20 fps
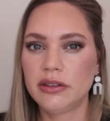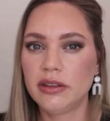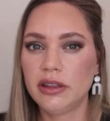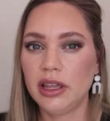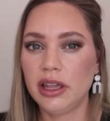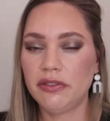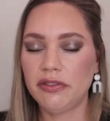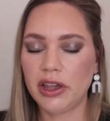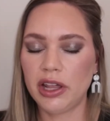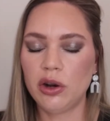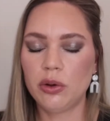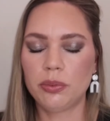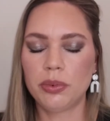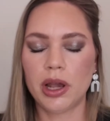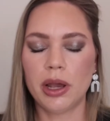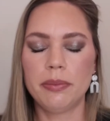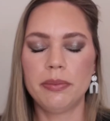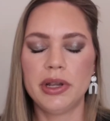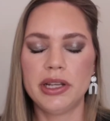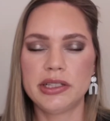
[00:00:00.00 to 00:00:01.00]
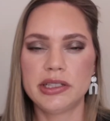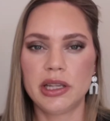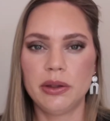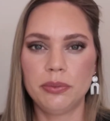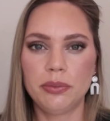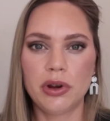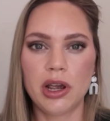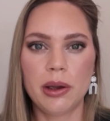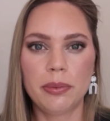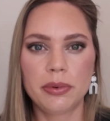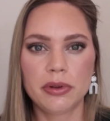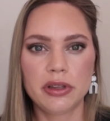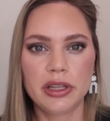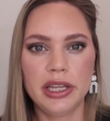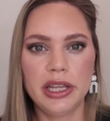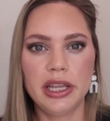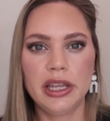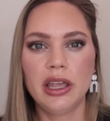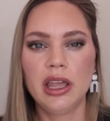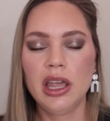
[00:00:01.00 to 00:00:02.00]
If I don't prep my skin
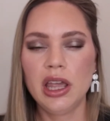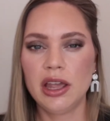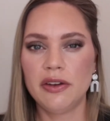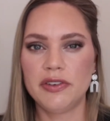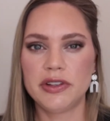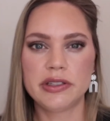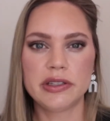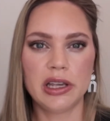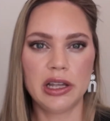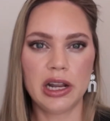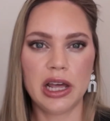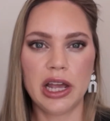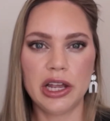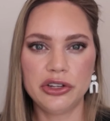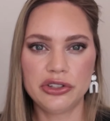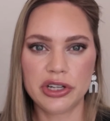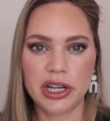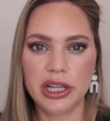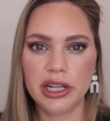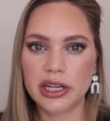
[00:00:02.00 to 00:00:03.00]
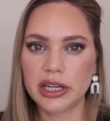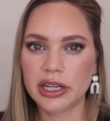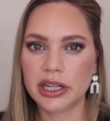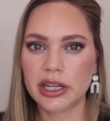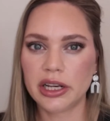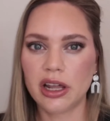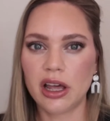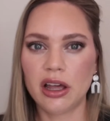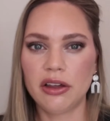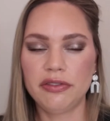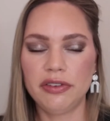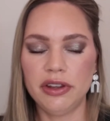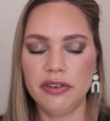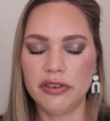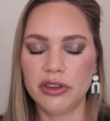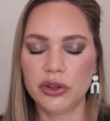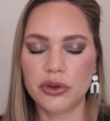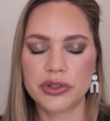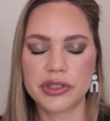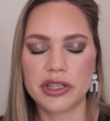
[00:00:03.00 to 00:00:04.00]
properly, if it's not hydrated enough,
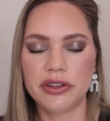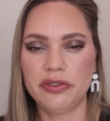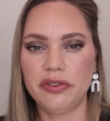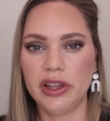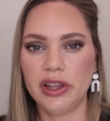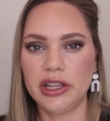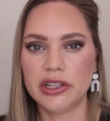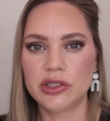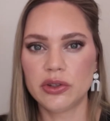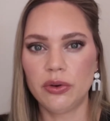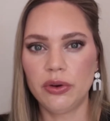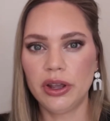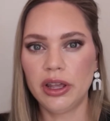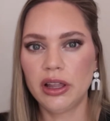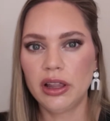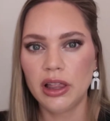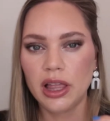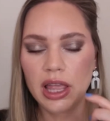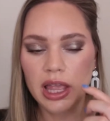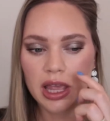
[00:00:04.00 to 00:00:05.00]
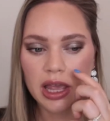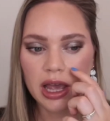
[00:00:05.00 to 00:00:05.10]
even though it's a face oil,